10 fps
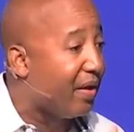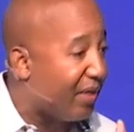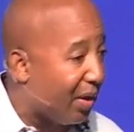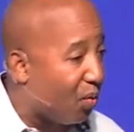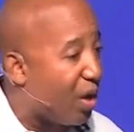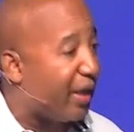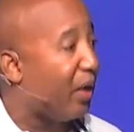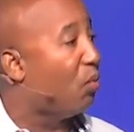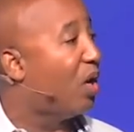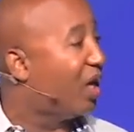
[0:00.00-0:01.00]
than what
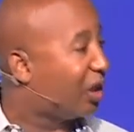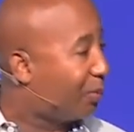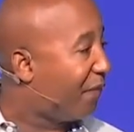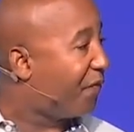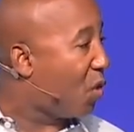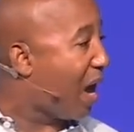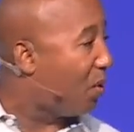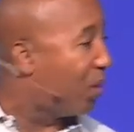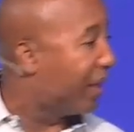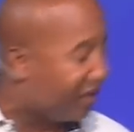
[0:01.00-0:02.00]
it was before I
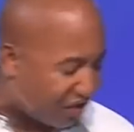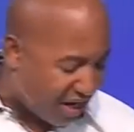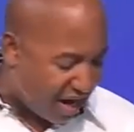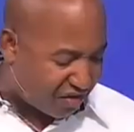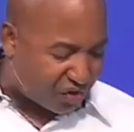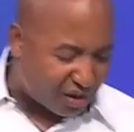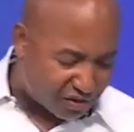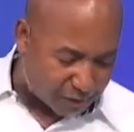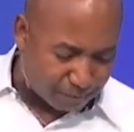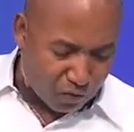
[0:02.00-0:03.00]
went into that season?